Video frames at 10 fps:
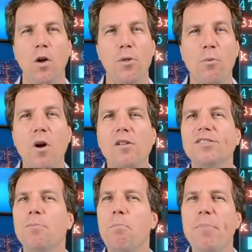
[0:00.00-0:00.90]
The
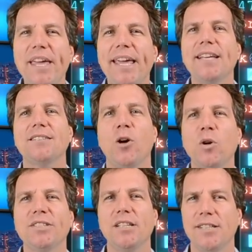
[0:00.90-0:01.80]
world's biggest
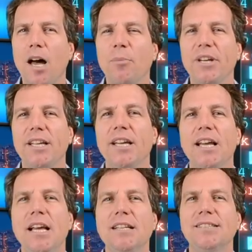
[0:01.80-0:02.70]
hotel company
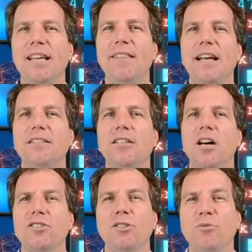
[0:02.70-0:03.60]
said that
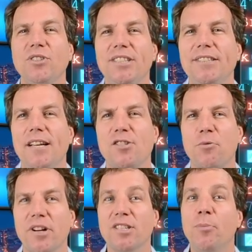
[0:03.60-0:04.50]
customer details
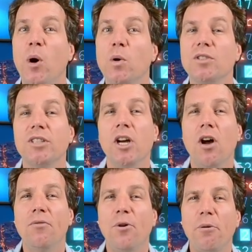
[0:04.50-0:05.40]
were exposed
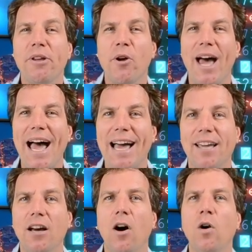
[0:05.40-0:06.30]
following a hack
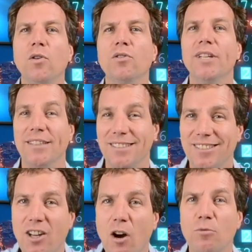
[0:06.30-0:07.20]
on its
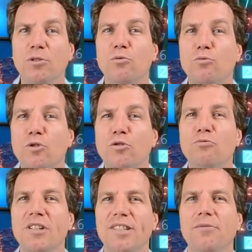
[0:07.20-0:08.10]
Starwood room
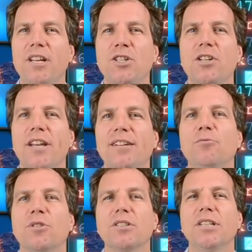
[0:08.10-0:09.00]
reservation
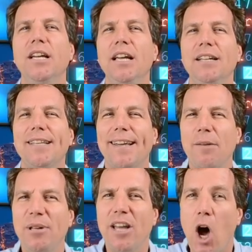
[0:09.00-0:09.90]
network that had
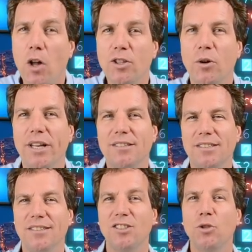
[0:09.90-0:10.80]
been ongoing
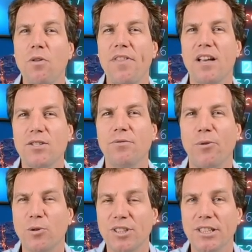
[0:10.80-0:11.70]
since
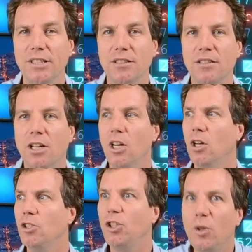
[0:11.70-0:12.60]
2014.
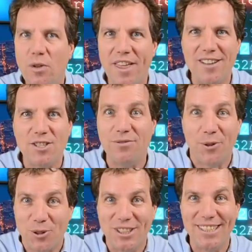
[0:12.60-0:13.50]

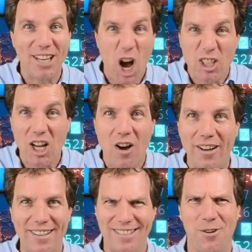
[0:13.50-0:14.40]
2014!
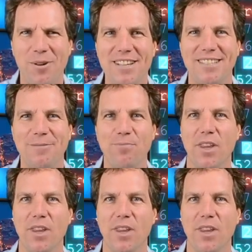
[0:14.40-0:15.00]
Ongoing! That's crazy!